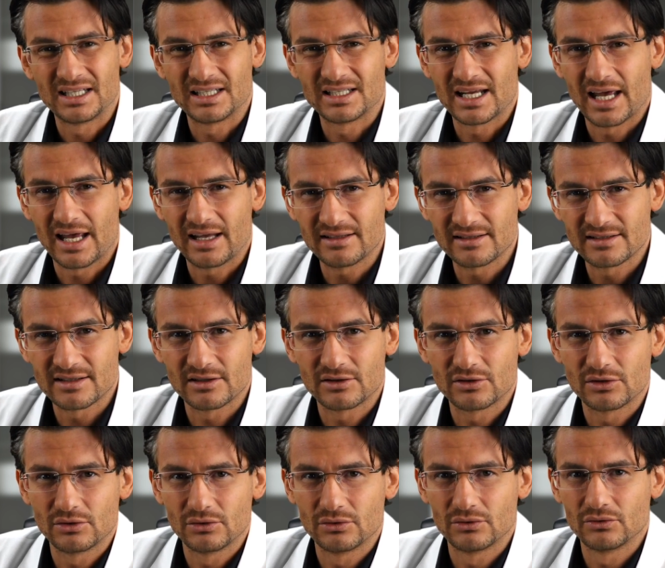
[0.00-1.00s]
test
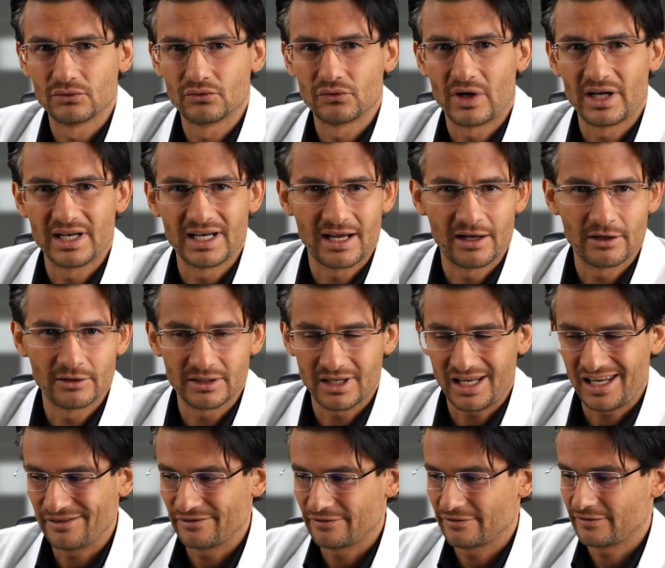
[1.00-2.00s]
to find out
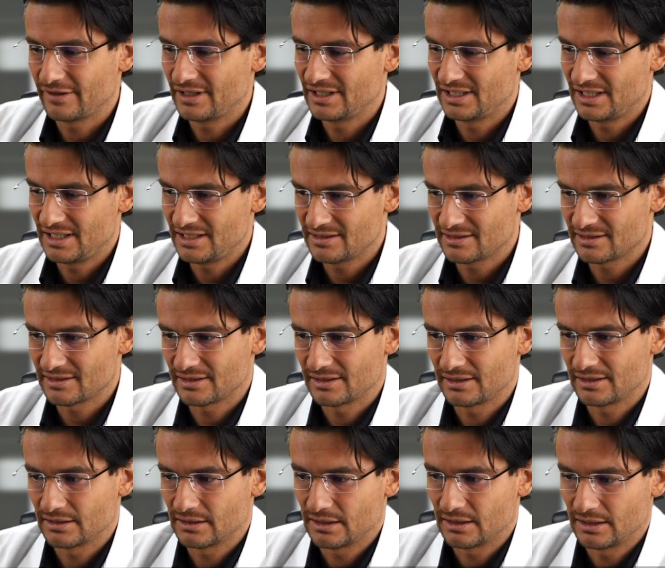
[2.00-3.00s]
if it is
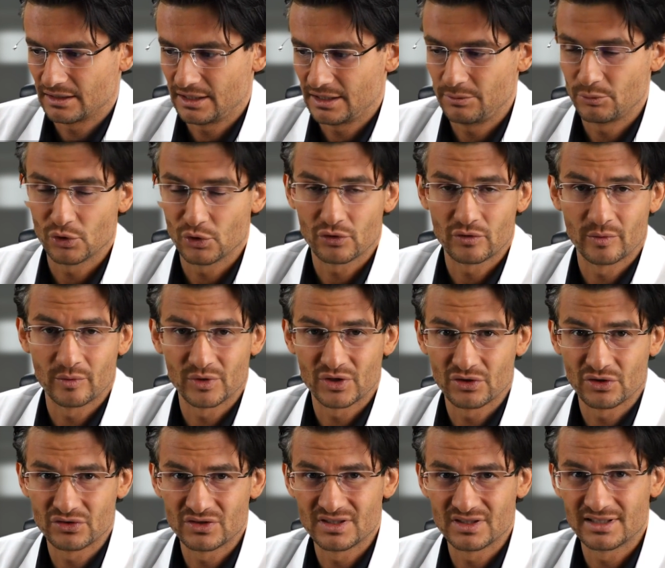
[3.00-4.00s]

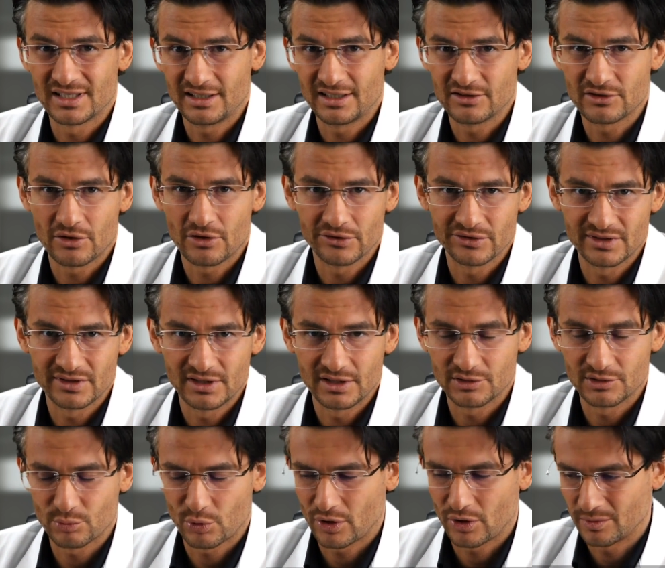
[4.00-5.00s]
hemochromatosis that is causing these
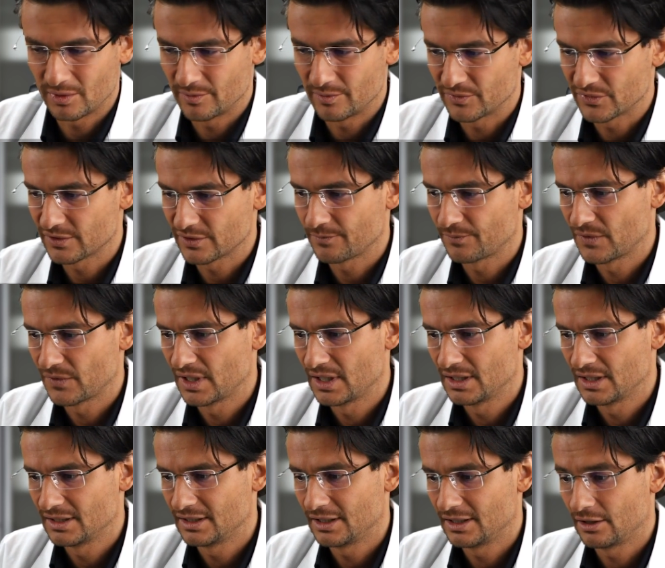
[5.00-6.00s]
problems.
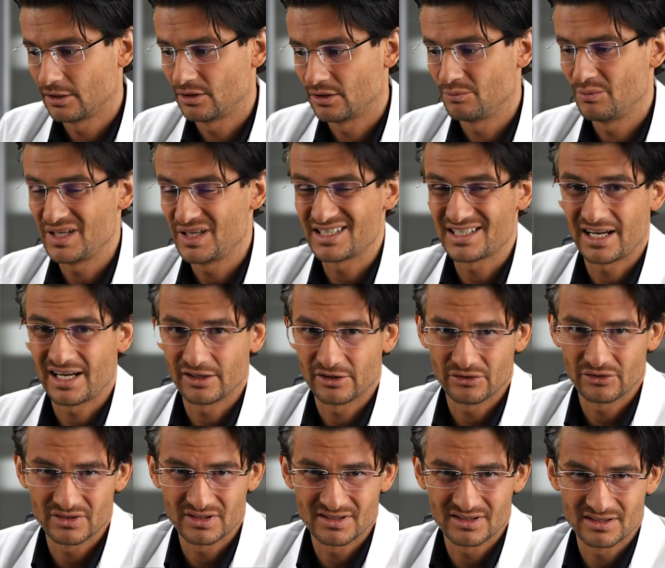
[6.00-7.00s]
Now,
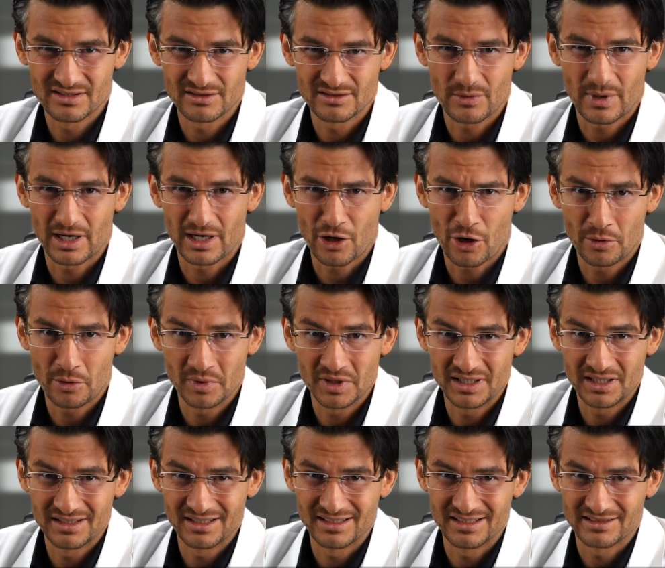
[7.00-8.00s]
misdiagnosis is quite common
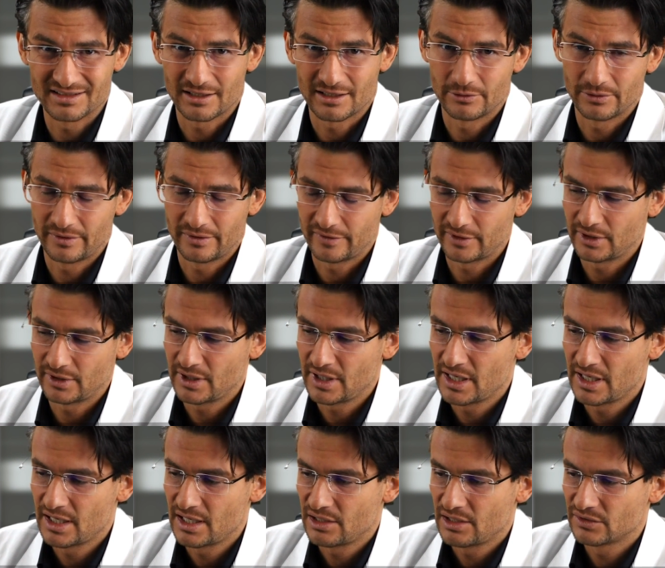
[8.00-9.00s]
in this, however.
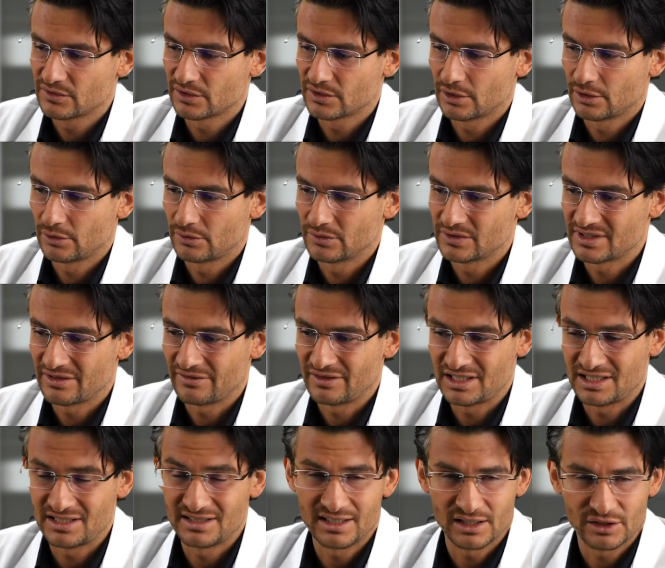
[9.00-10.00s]
So
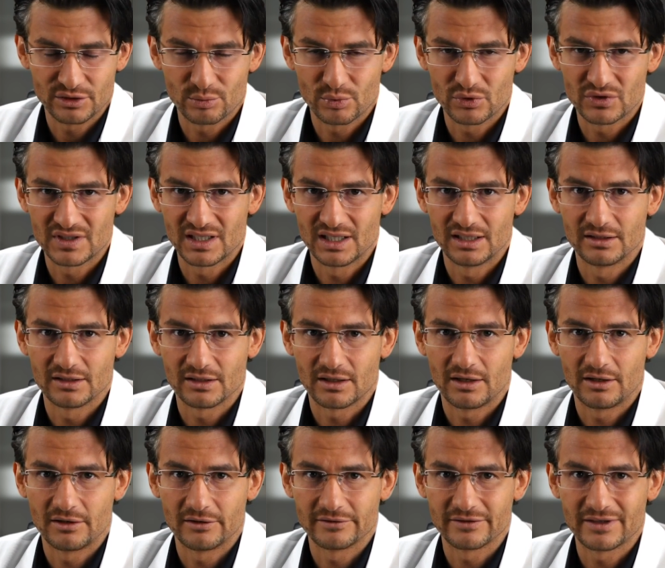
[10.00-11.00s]
76%
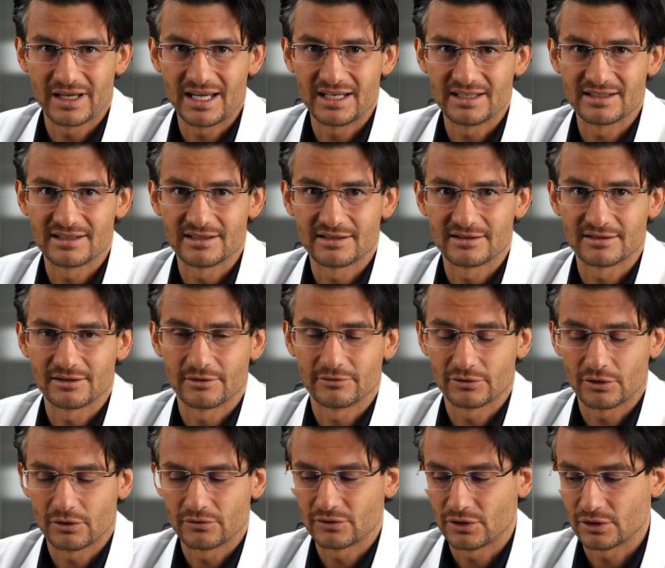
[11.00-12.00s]
of cases
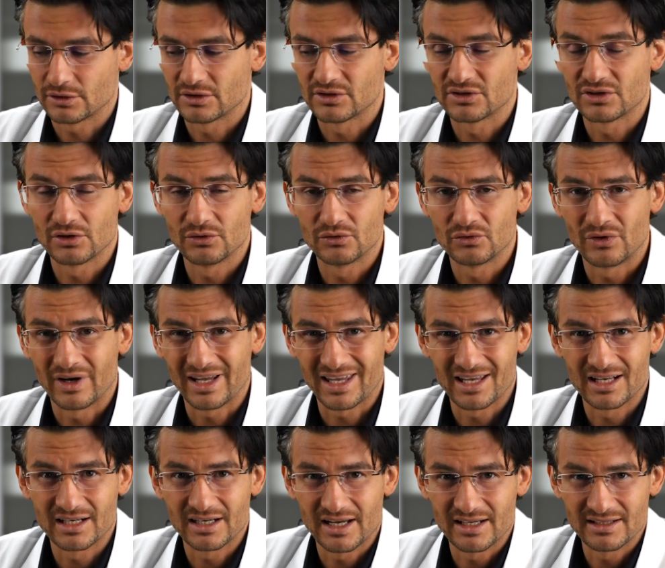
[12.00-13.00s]
of doctors don't
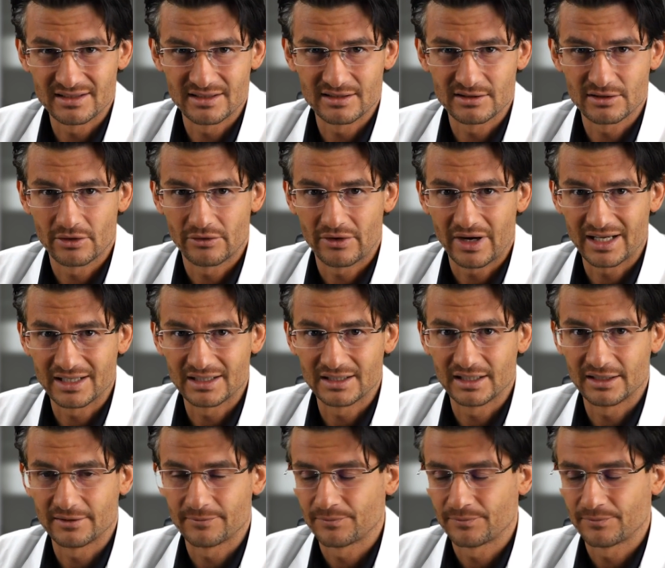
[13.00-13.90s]
recognize this correctly.